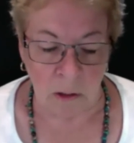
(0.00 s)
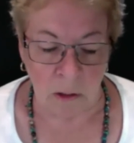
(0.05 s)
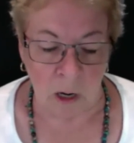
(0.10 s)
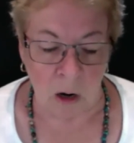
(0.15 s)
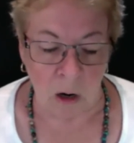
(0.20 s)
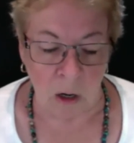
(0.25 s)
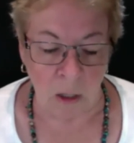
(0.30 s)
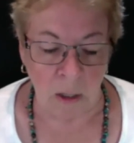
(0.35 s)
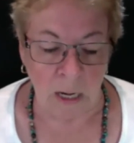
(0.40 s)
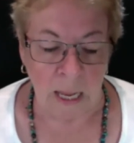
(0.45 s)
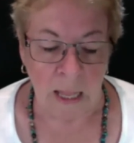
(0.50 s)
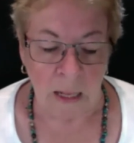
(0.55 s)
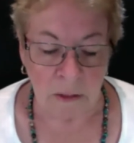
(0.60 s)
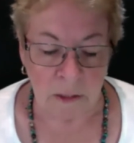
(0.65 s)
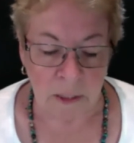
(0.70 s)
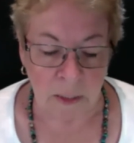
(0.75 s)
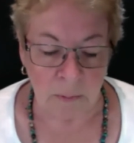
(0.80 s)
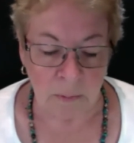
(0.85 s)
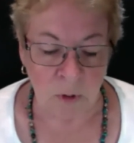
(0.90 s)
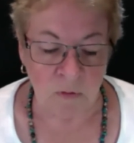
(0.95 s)
our
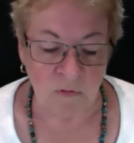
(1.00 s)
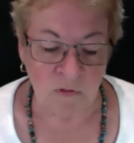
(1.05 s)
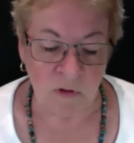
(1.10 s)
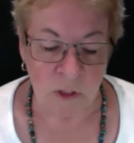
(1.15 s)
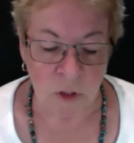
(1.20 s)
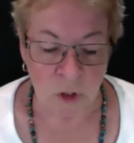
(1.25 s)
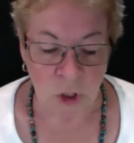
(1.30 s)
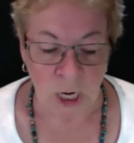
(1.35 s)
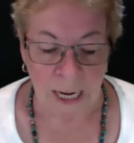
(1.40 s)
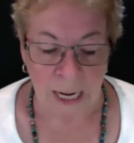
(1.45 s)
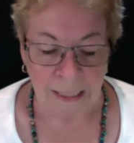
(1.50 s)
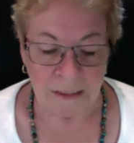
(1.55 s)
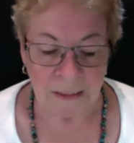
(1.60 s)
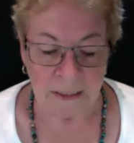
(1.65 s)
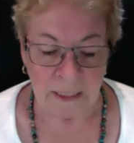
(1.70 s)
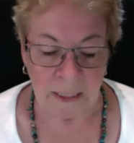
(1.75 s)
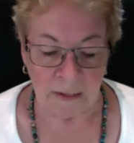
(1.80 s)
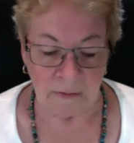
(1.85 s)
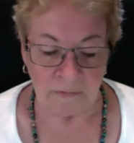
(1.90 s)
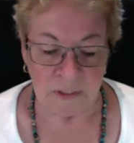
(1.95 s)

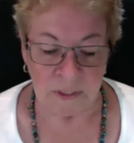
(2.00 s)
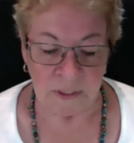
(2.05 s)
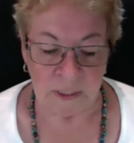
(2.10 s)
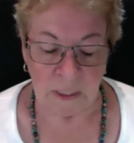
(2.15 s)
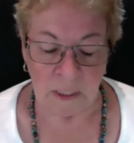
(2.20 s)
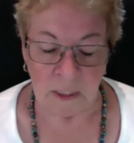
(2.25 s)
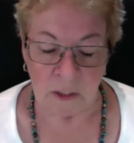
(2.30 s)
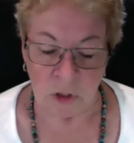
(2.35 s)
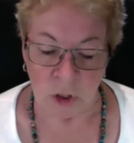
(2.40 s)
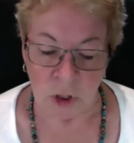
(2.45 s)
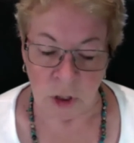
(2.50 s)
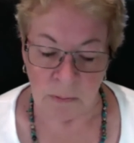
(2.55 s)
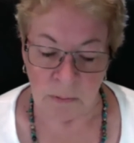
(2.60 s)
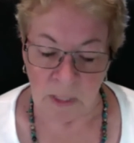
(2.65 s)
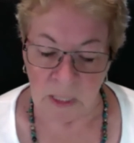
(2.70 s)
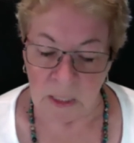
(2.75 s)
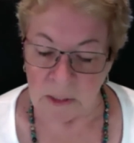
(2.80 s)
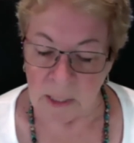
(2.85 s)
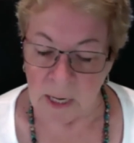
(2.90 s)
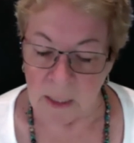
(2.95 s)

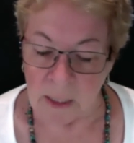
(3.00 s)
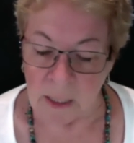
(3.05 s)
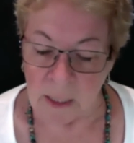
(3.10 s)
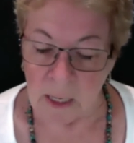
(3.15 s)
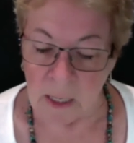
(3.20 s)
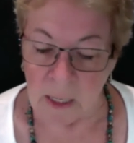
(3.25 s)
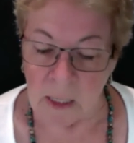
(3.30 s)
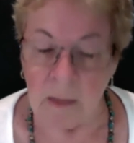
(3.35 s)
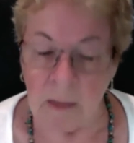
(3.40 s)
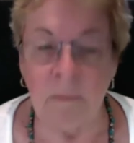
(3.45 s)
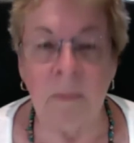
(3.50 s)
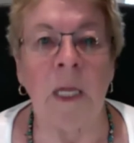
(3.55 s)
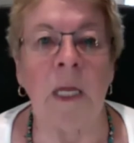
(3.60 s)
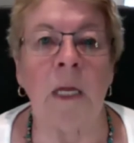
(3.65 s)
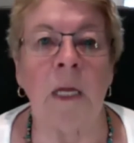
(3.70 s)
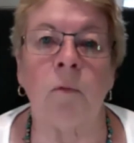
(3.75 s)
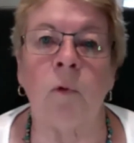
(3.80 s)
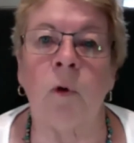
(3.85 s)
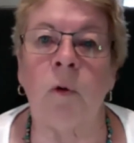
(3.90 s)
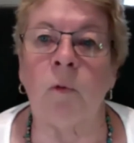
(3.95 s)
LWVJFC@gmail.com,
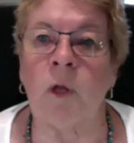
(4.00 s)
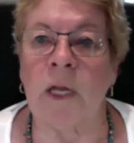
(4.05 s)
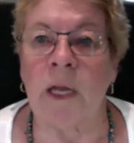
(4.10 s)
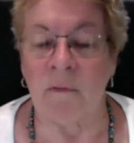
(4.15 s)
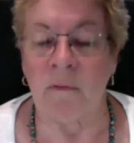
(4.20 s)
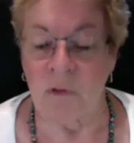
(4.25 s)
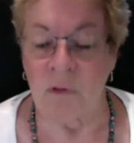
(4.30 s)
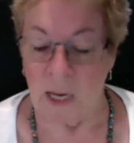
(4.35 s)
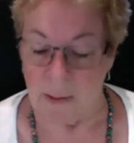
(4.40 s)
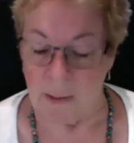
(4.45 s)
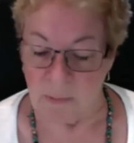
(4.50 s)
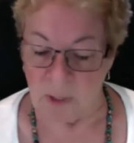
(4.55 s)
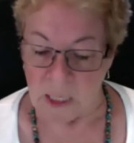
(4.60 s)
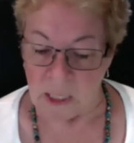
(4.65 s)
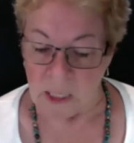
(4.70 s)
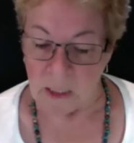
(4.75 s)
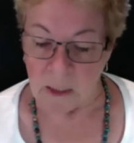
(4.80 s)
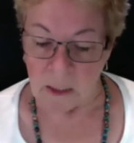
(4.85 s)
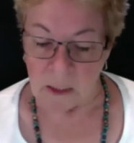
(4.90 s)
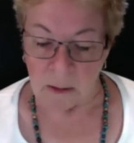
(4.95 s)
and we will have
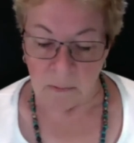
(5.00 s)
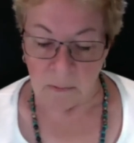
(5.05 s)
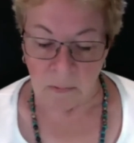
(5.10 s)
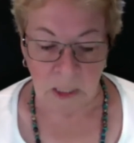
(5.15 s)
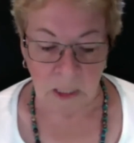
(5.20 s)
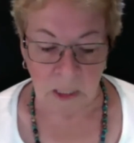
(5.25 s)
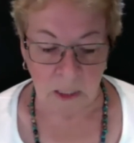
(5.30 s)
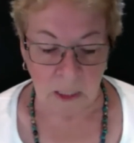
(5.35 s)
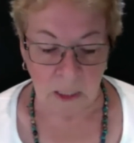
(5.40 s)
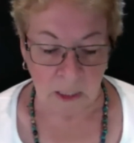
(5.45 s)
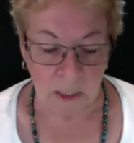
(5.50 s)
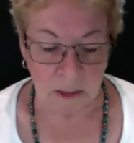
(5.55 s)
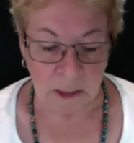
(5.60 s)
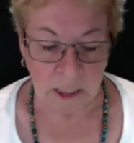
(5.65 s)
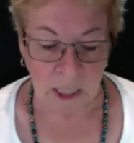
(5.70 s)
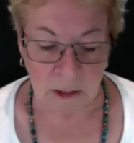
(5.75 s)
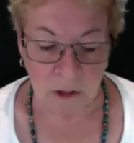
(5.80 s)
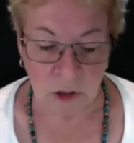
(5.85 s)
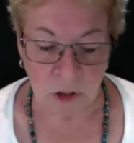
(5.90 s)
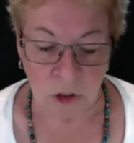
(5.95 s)
nominating committee
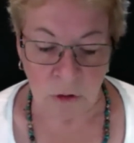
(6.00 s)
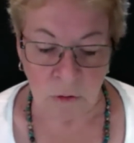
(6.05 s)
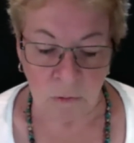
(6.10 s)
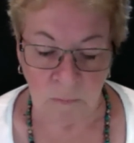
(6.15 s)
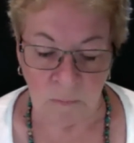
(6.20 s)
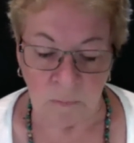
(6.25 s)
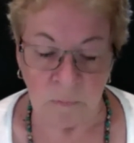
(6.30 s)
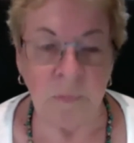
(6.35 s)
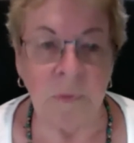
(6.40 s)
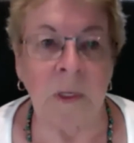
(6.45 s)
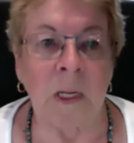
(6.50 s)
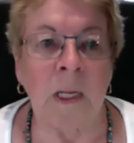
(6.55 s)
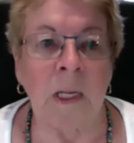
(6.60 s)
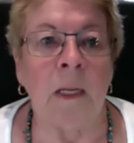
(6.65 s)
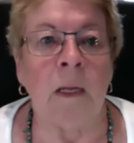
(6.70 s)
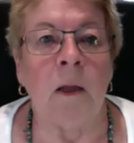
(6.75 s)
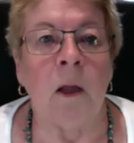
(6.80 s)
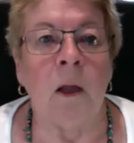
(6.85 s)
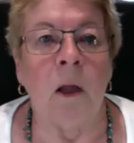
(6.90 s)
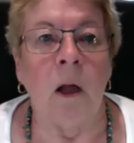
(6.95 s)
contact you.
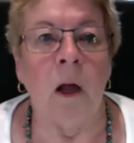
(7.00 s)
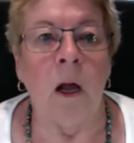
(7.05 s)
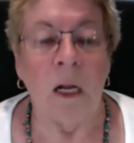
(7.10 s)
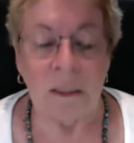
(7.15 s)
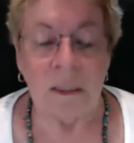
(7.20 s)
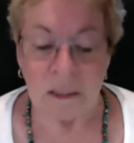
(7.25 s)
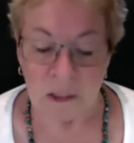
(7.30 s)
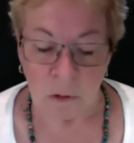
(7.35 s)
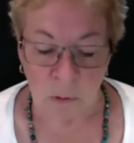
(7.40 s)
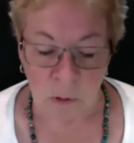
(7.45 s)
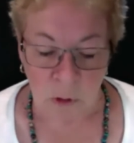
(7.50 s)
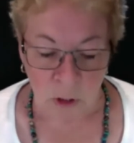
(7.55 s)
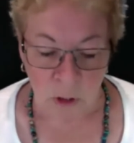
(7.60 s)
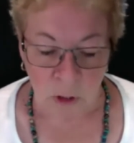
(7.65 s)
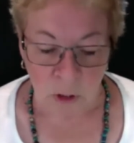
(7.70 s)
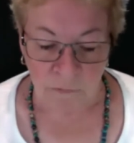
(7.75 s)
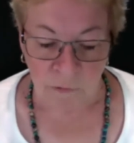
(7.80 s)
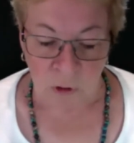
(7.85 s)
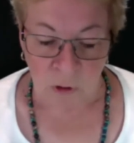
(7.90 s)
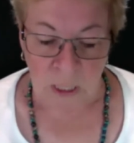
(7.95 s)
Also
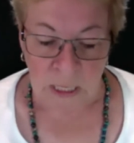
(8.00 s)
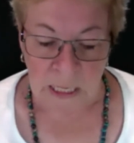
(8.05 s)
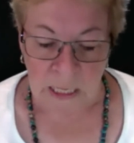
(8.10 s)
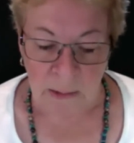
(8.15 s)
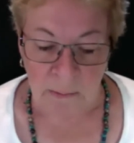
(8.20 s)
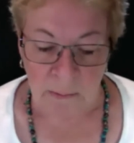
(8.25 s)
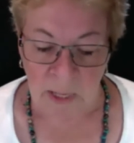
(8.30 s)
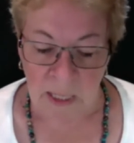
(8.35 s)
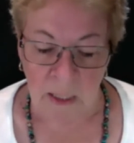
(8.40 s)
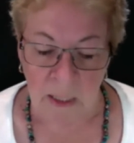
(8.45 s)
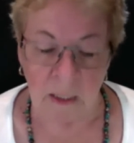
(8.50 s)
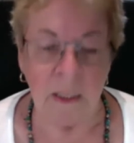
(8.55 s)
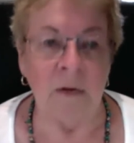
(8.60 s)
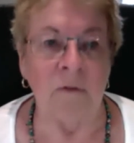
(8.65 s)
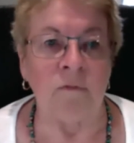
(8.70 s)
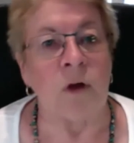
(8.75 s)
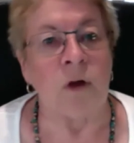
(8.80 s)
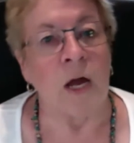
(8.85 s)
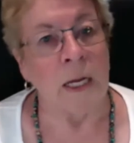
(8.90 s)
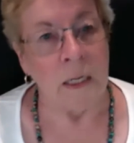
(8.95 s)
look for an email
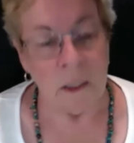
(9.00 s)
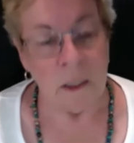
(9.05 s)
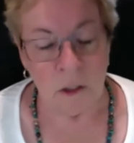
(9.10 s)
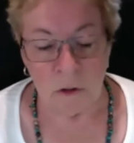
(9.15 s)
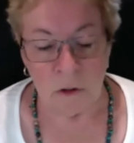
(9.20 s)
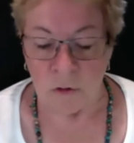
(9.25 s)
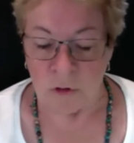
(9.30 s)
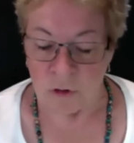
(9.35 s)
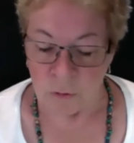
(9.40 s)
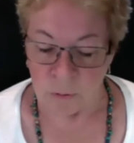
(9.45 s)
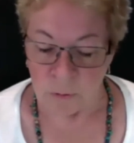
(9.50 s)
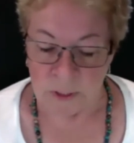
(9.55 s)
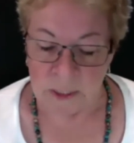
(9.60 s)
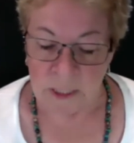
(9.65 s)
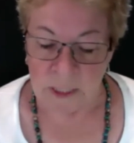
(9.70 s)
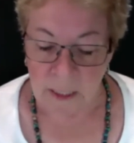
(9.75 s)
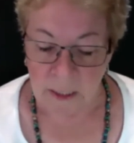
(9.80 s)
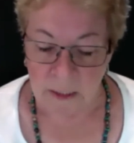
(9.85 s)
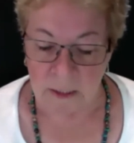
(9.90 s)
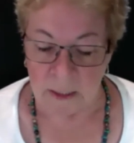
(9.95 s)
inviting you to
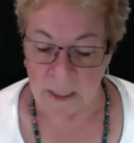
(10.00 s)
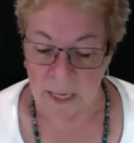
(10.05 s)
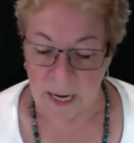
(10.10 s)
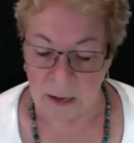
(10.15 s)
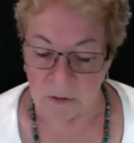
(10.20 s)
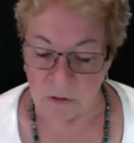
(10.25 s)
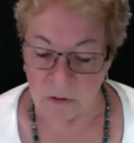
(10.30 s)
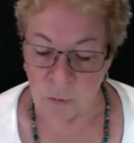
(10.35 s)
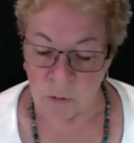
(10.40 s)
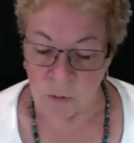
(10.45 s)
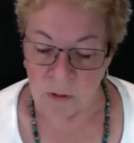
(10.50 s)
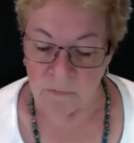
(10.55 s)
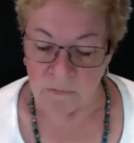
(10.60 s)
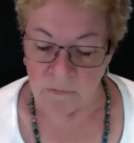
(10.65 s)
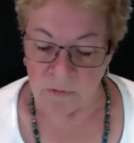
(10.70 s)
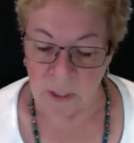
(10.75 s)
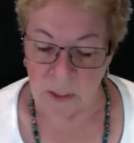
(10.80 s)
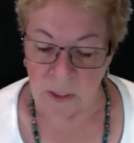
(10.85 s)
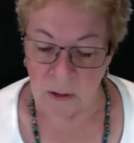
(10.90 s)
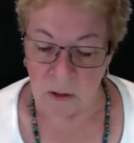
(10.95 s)
attend an outdoor
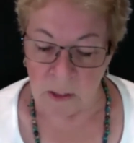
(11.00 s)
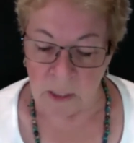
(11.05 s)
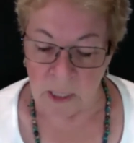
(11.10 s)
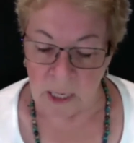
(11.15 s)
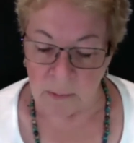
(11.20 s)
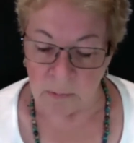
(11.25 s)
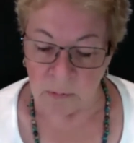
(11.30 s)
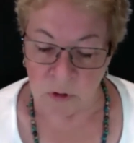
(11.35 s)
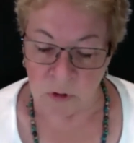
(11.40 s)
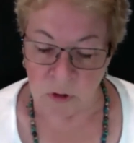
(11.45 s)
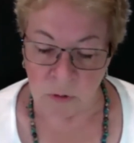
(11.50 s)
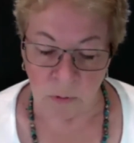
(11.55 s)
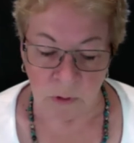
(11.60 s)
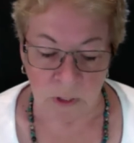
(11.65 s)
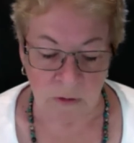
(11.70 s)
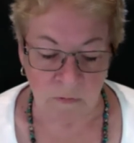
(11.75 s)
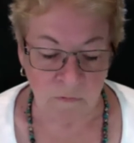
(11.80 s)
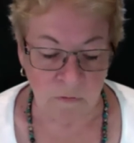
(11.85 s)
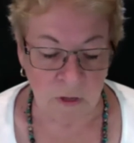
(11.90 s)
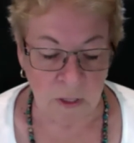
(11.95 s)
event on April
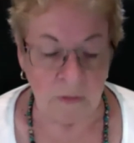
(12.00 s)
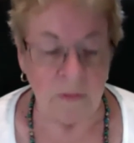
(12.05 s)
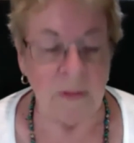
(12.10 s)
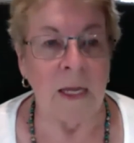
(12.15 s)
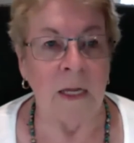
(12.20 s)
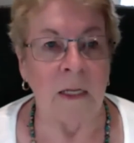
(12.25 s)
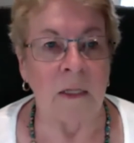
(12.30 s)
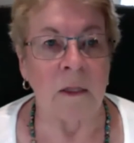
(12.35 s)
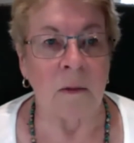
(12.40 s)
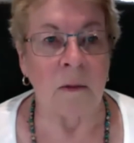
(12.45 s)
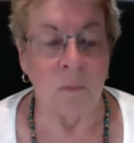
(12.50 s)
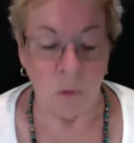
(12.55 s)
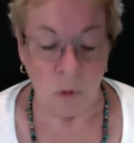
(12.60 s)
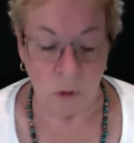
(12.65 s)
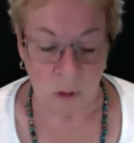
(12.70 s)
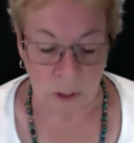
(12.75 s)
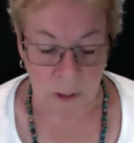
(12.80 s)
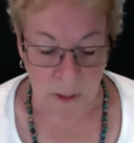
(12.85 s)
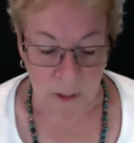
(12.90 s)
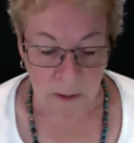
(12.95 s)
25th at the
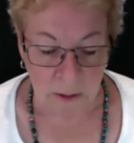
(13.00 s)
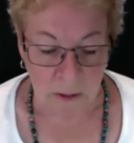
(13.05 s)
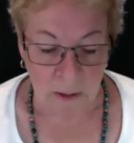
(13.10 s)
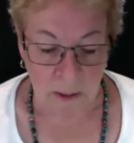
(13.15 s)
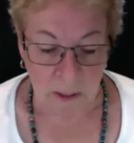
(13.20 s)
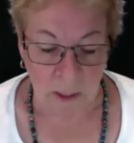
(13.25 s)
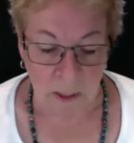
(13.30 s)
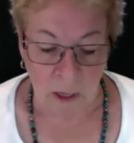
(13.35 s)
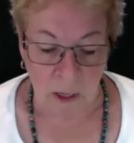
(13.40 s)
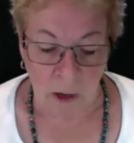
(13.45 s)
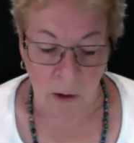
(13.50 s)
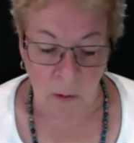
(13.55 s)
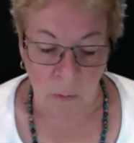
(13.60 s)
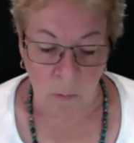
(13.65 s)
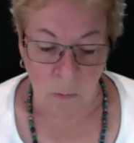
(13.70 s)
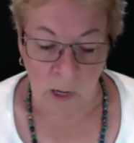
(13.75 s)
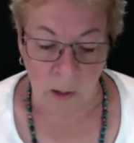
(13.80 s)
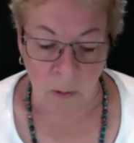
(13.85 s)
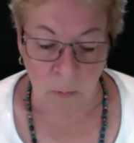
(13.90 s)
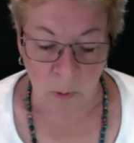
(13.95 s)
Marina,
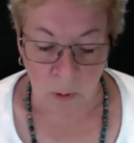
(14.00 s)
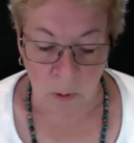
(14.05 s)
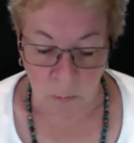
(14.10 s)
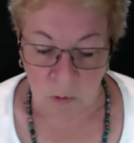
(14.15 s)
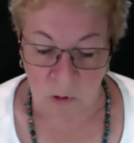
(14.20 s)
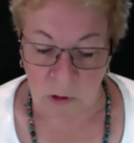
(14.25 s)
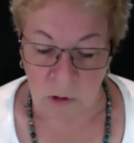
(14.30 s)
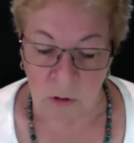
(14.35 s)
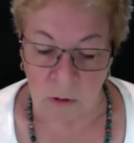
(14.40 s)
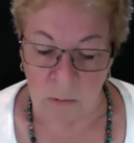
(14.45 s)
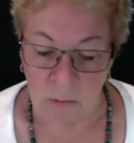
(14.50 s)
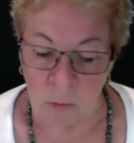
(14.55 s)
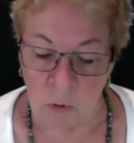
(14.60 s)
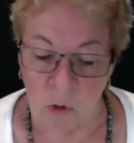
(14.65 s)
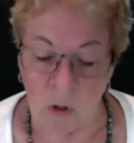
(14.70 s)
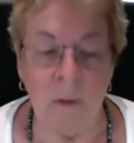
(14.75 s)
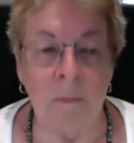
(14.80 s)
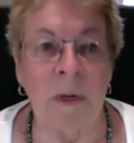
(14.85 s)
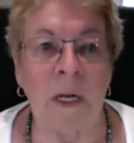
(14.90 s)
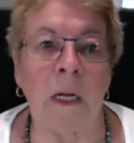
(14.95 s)
where we will learn
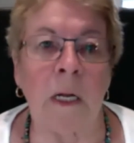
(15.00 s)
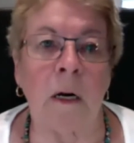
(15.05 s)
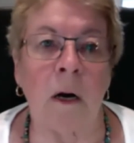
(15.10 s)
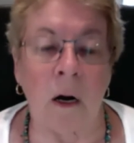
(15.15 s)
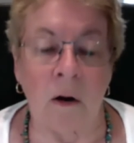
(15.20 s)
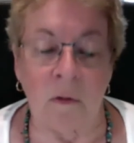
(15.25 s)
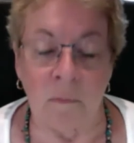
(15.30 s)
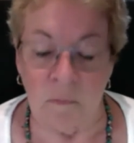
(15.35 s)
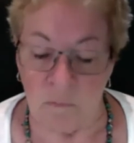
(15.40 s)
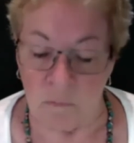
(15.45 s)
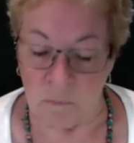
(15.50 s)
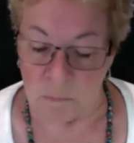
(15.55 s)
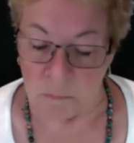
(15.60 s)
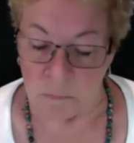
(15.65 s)
more about our